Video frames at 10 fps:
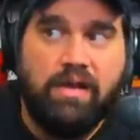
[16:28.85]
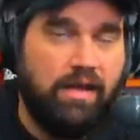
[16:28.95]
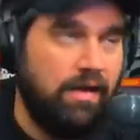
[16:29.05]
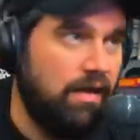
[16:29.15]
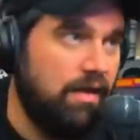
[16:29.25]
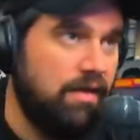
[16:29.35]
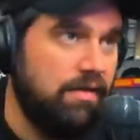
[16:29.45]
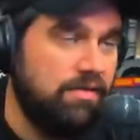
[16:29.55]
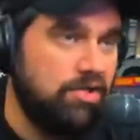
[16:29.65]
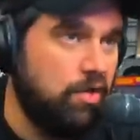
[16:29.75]
And uh,
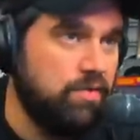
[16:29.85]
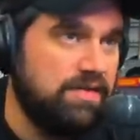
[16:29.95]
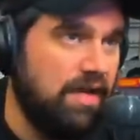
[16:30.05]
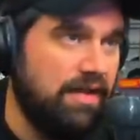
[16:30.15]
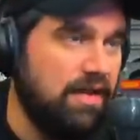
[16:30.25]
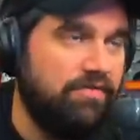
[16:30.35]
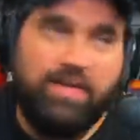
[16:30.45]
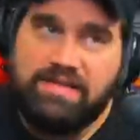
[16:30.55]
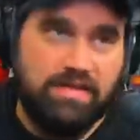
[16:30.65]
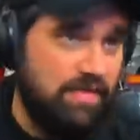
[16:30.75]
Joe's not like
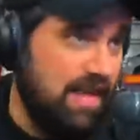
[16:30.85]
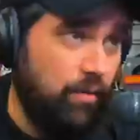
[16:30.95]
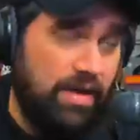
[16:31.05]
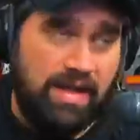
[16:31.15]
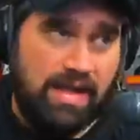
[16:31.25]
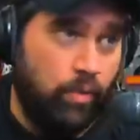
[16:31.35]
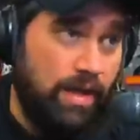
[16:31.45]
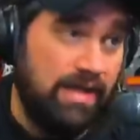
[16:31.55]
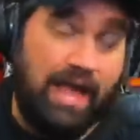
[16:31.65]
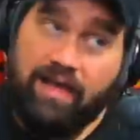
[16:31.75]
offensive in that way.
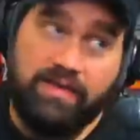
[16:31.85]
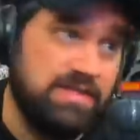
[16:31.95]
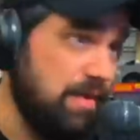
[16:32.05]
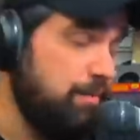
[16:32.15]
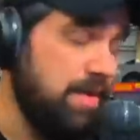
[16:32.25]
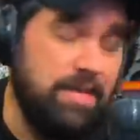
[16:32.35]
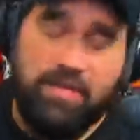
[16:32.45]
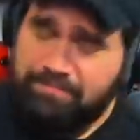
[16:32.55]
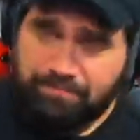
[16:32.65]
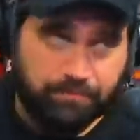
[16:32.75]
Way Alex might be,
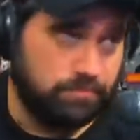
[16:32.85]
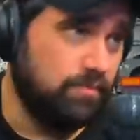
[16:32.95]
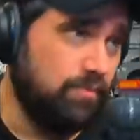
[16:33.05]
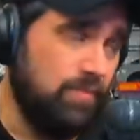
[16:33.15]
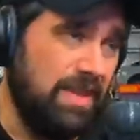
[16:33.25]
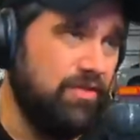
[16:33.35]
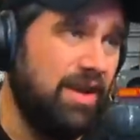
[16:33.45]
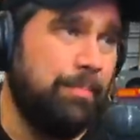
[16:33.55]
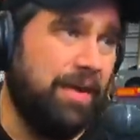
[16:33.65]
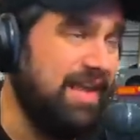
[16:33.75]
but
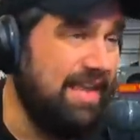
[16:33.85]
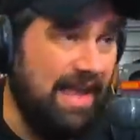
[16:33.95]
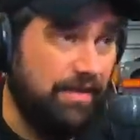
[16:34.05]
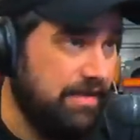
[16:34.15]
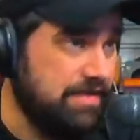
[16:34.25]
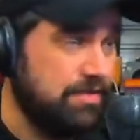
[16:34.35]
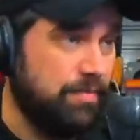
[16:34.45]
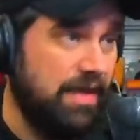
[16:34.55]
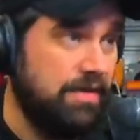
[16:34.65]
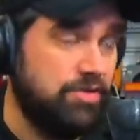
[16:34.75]
they're not buying Alex.
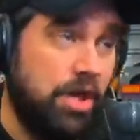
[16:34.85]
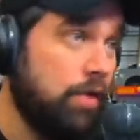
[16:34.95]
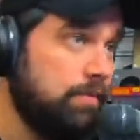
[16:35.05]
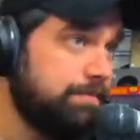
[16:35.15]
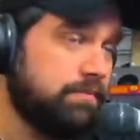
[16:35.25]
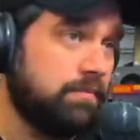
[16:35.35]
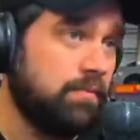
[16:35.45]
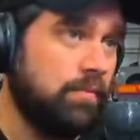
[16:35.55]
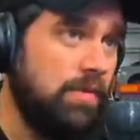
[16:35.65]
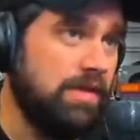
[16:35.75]
They're buying Joe
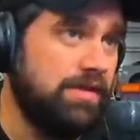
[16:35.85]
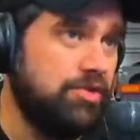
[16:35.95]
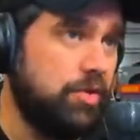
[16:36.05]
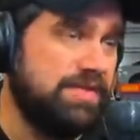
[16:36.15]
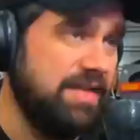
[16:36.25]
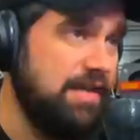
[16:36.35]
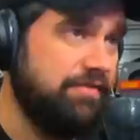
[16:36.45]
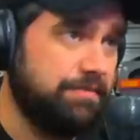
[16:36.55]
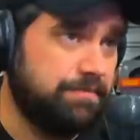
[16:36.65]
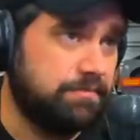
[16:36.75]
and Joe's
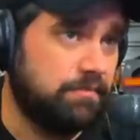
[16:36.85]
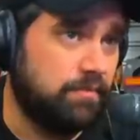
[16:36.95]
safe.